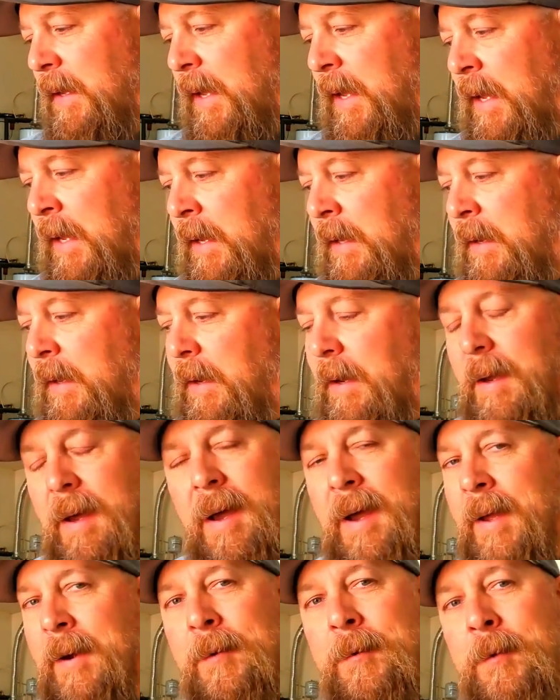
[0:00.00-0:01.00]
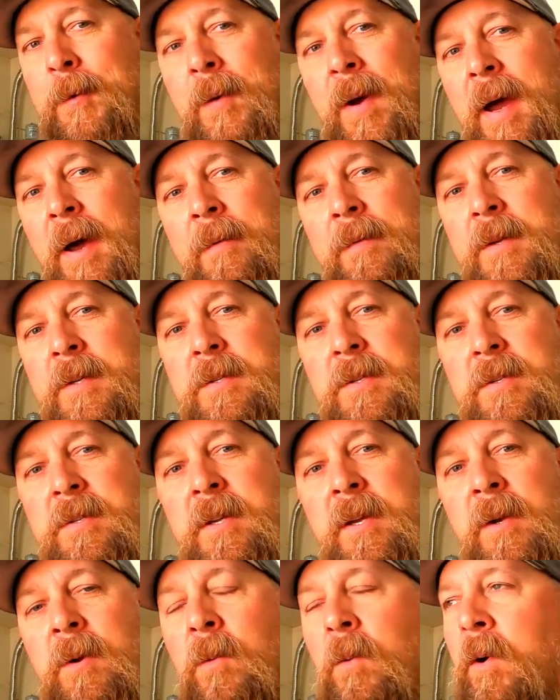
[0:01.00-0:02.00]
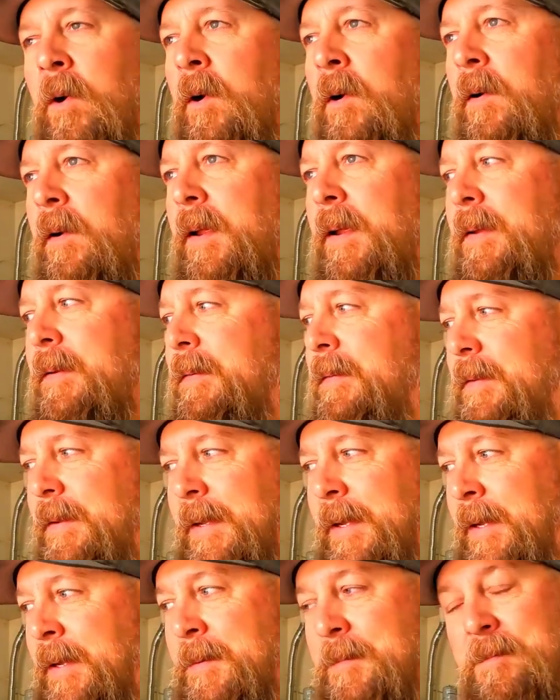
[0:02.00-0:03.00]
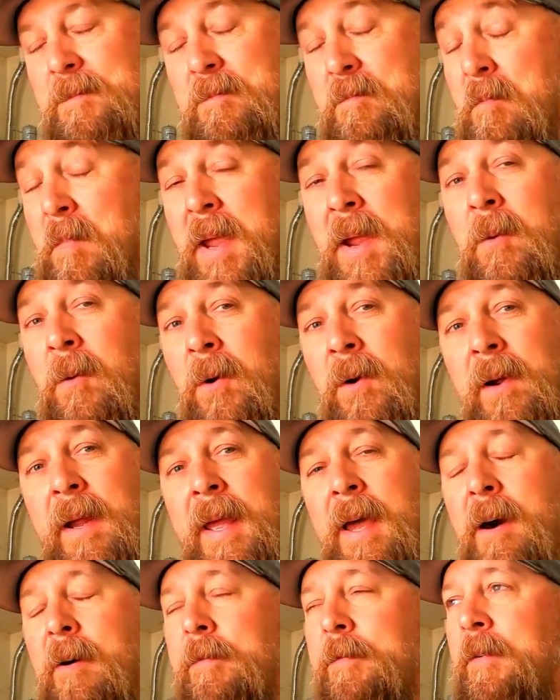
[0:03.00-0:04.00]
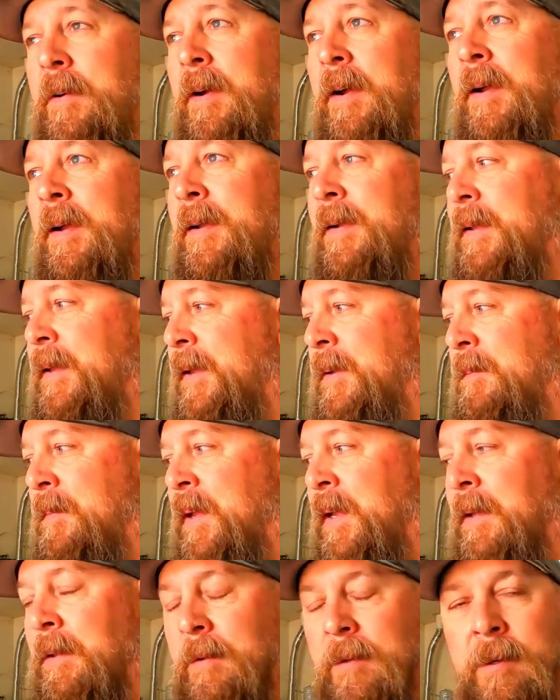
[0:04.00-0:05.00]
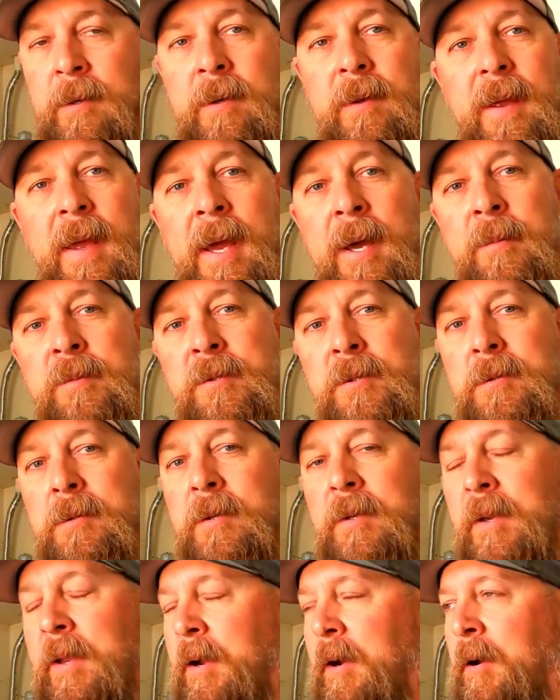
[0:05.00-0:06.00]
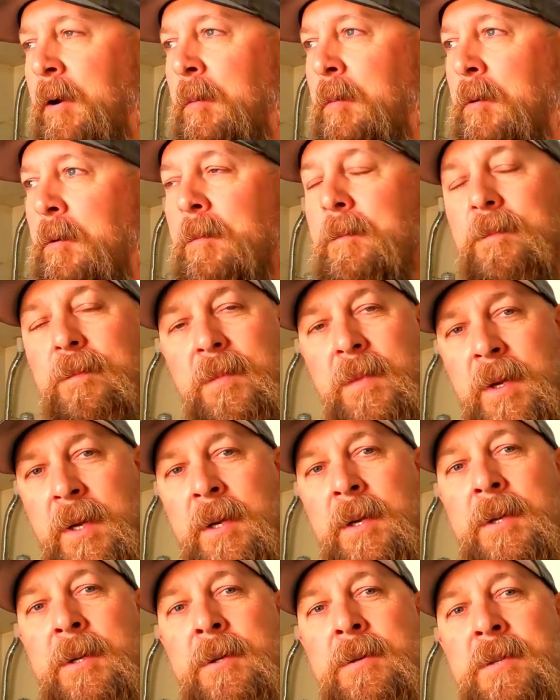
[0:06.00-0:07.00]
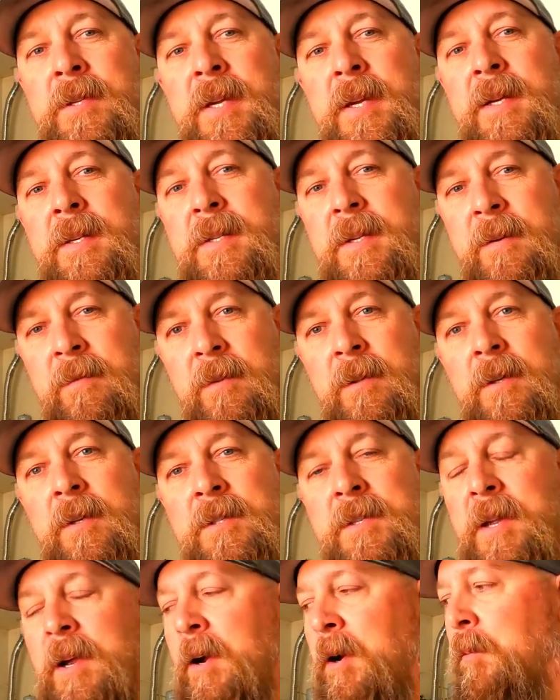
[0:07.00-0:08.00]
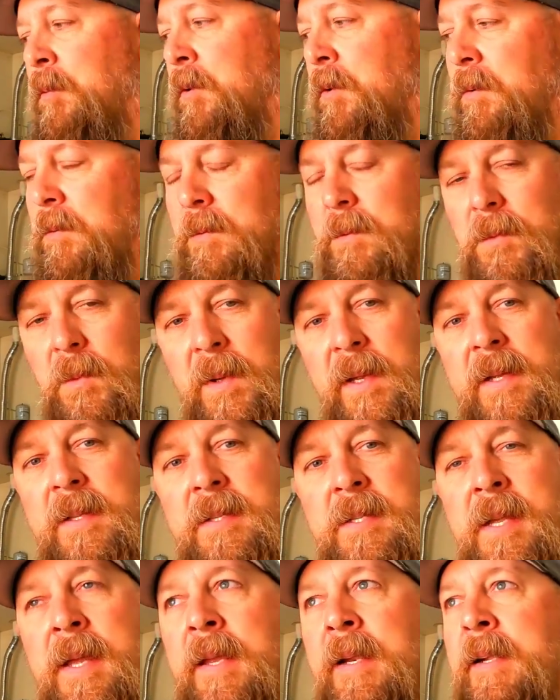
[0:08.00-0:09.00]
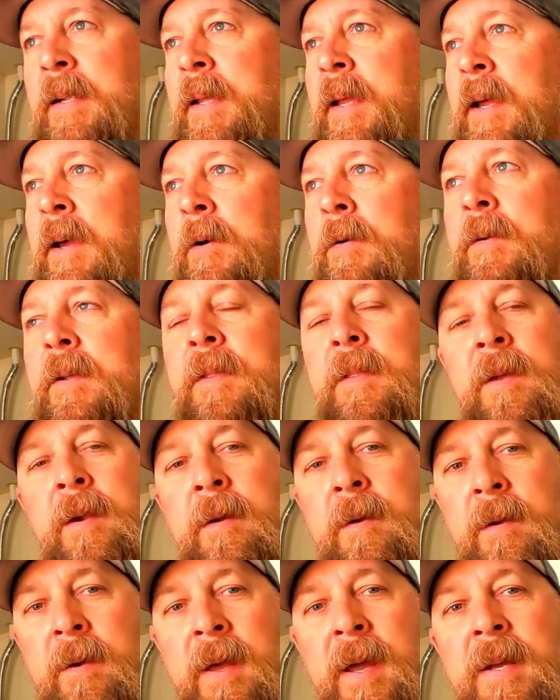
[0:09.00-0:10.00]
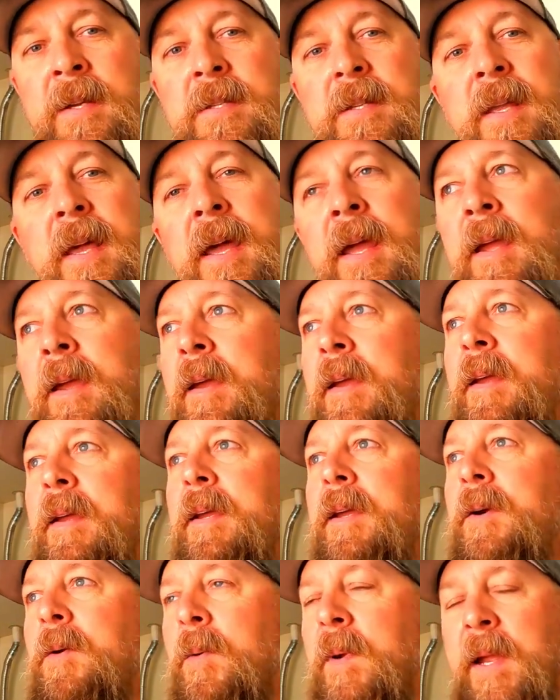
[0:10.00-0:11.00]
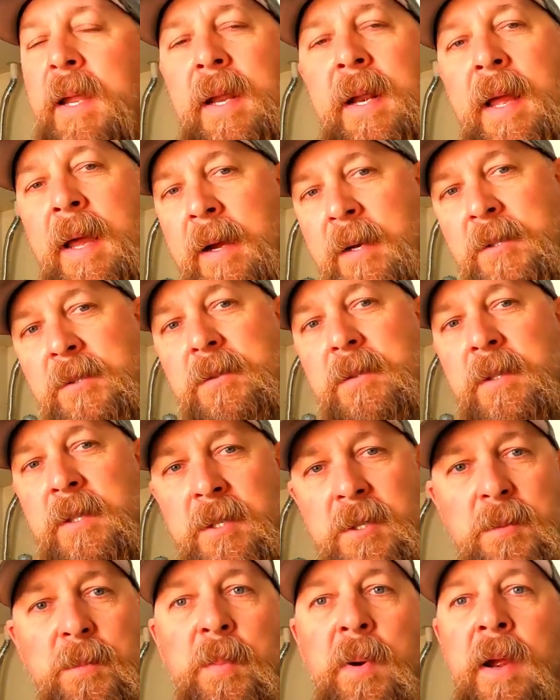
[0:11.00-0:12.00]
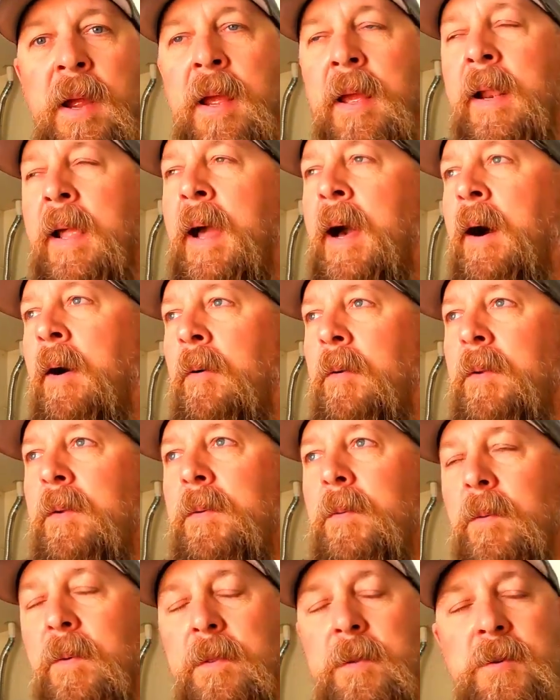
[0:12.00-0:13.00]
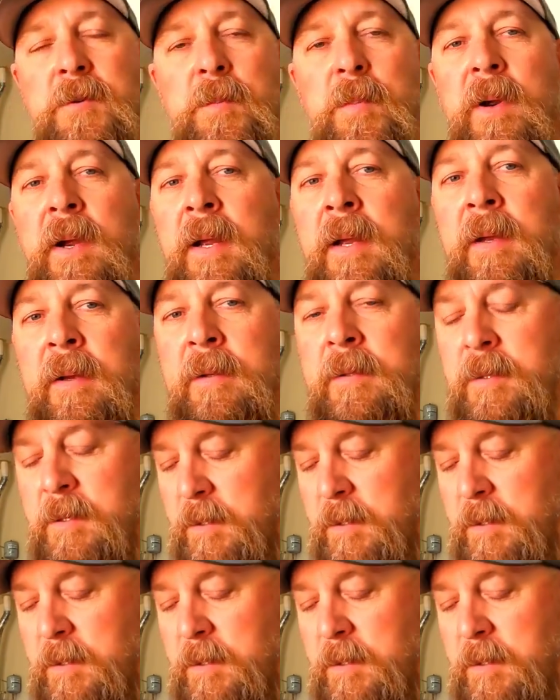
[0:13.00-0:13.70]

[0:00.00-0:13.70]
And I don't know how this is going to work. It may work out fine. It may look absolutely terrible. The good news is, if it looks terrible, we can sand it down, and then on a nice day, we can actually spray it out with a spray gun.